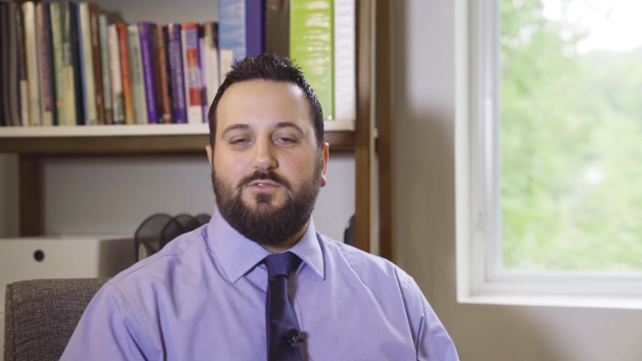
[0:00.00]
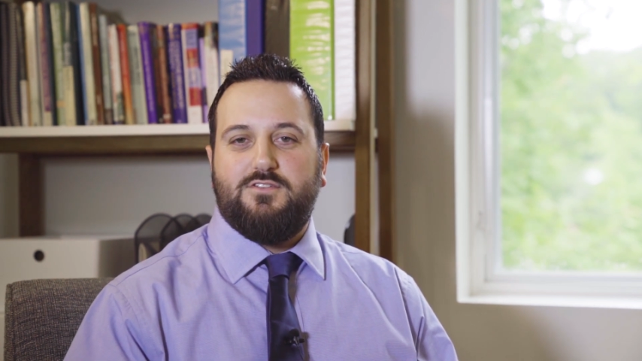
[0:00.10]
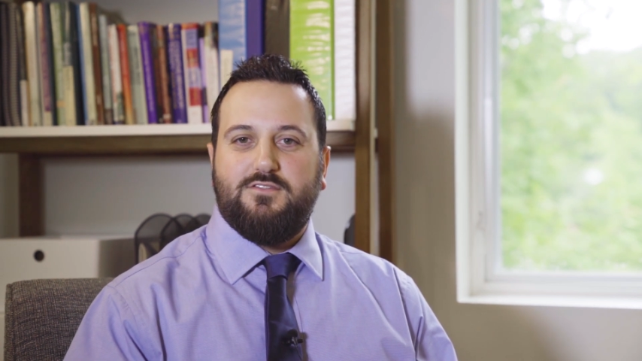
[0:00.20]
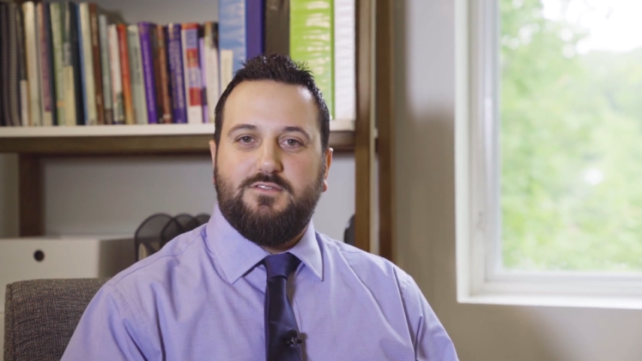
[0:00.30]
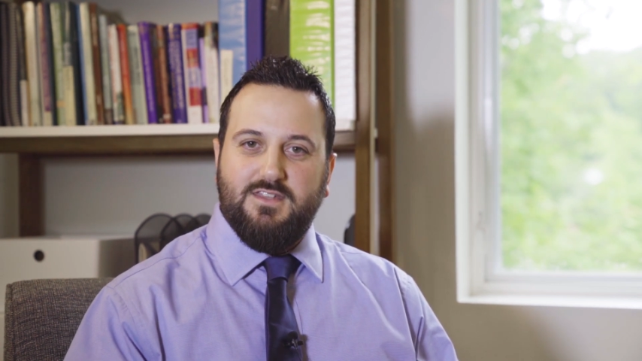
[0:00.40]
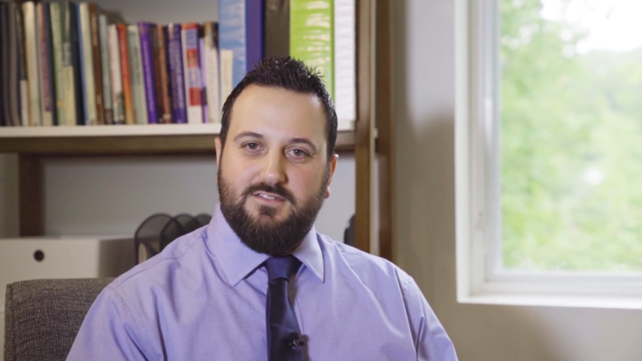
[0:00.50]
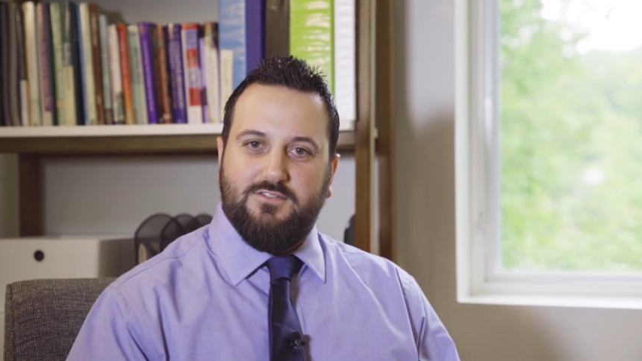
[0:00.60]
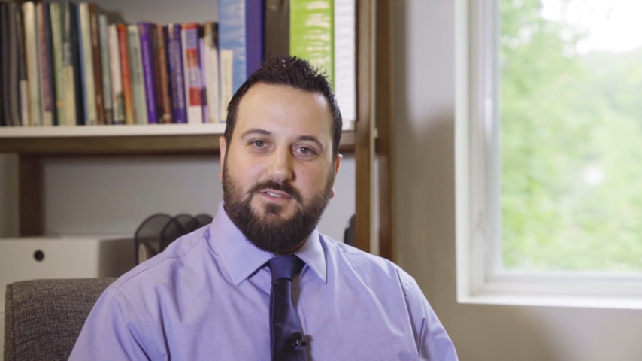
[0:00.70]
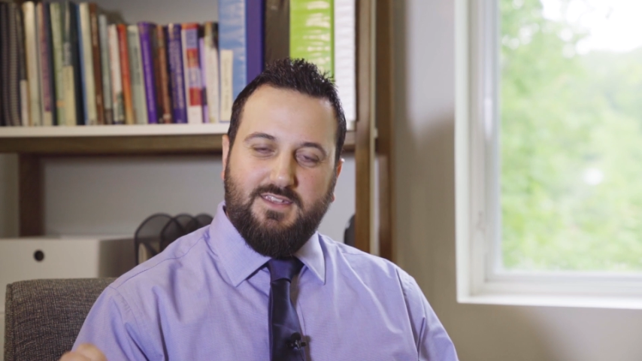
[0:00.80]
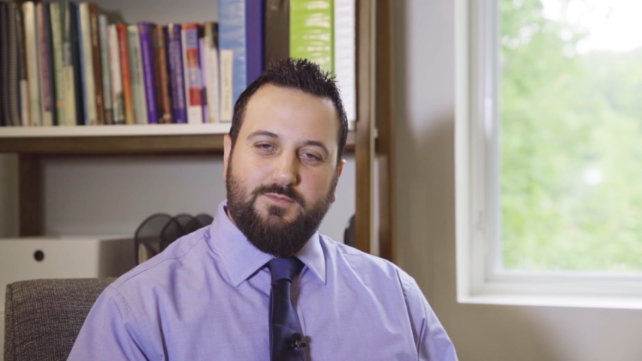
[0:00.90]
So it
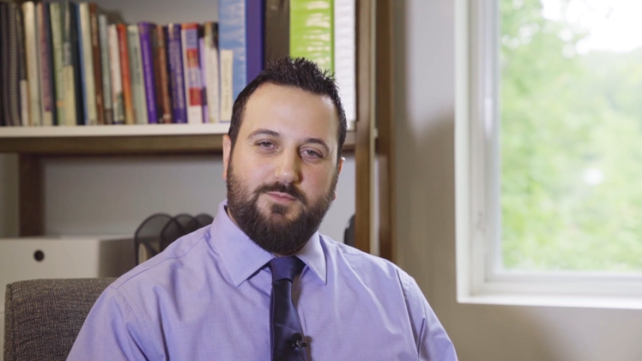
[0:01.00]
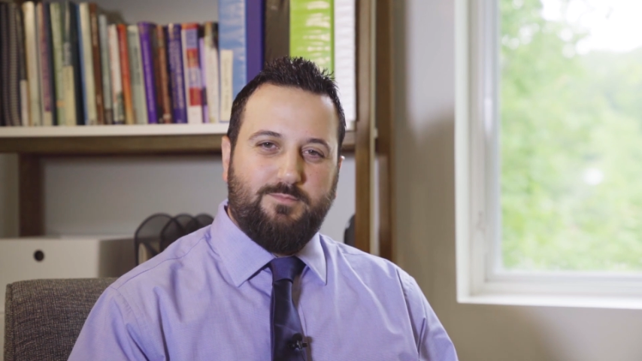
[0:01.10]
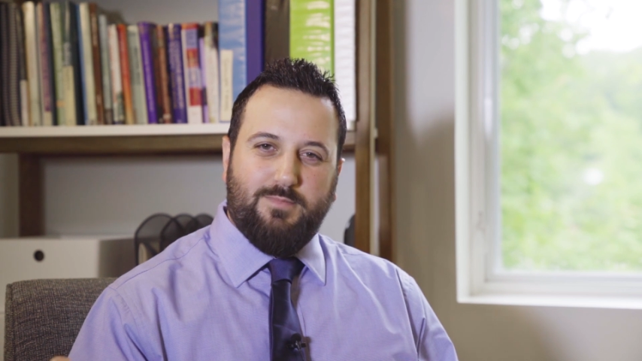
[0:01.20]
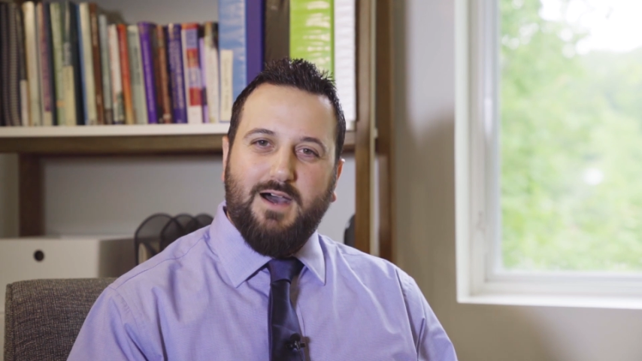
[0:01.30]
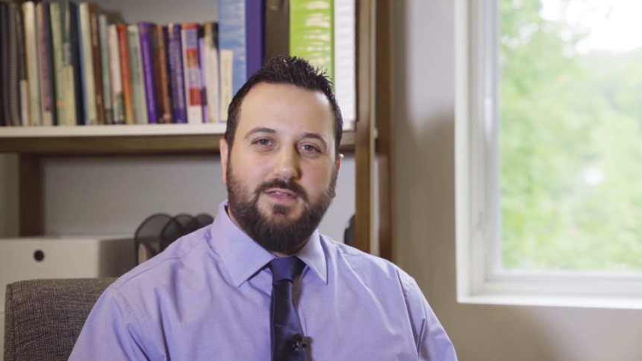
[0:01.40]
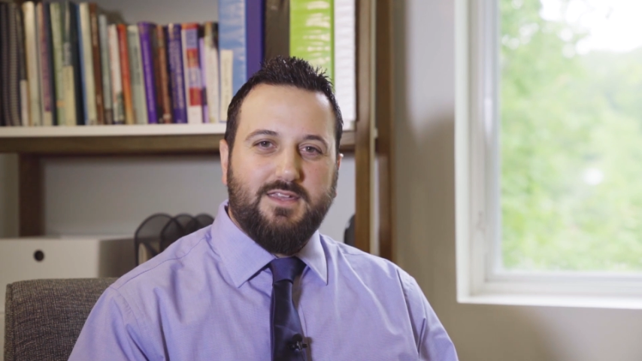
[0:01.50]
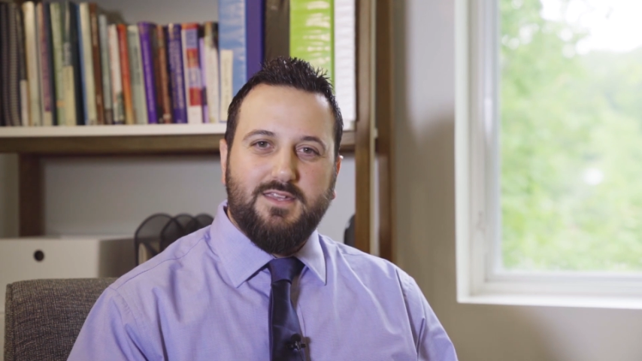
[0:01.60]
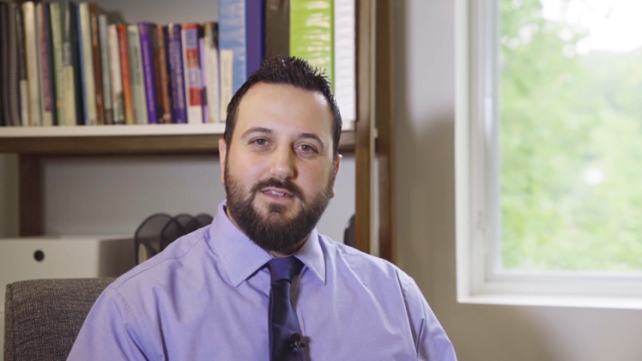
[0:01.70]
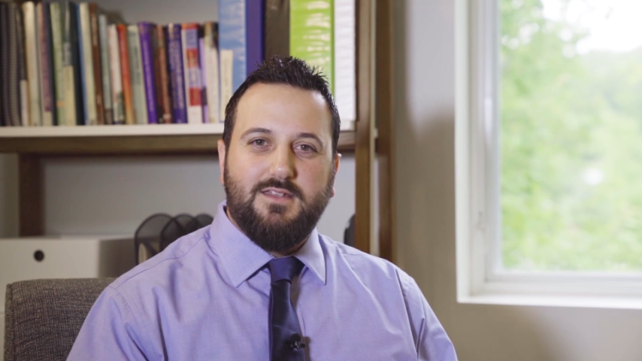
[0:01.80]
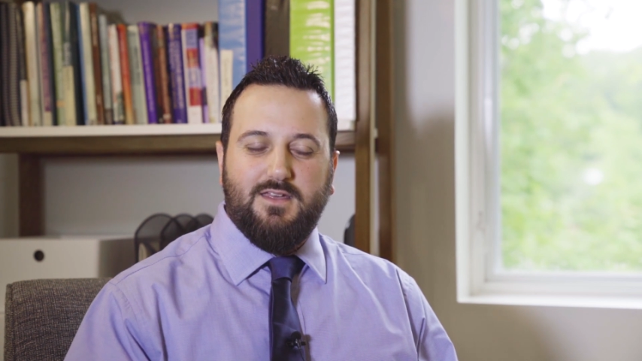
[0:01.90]
just keeps popping
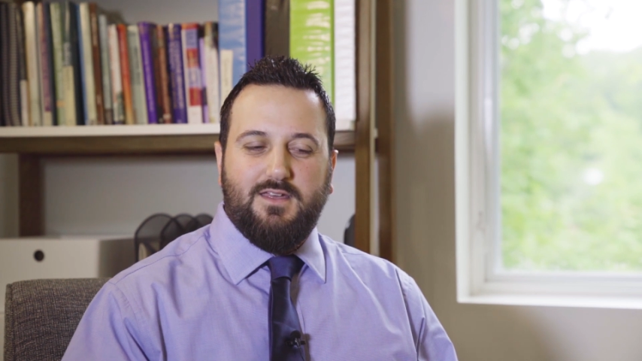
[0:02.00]
in,